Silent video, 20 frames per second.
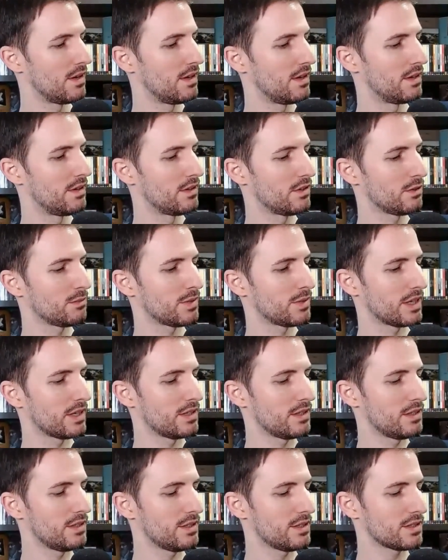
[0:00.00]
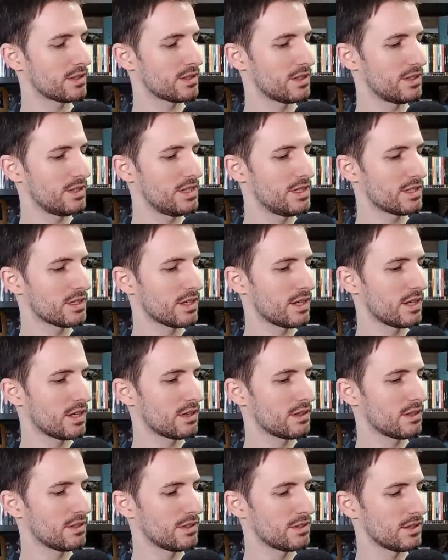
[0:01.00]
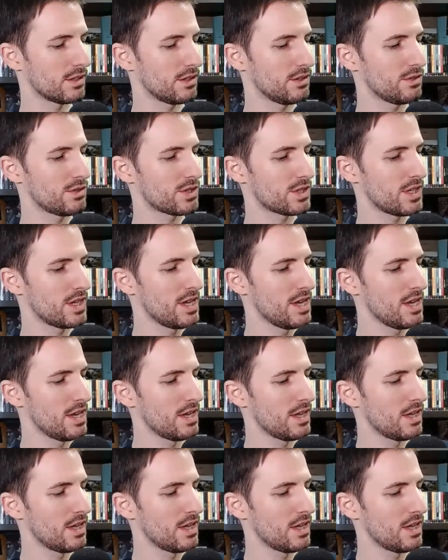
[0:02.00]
And oh my goodness, the disc is loose.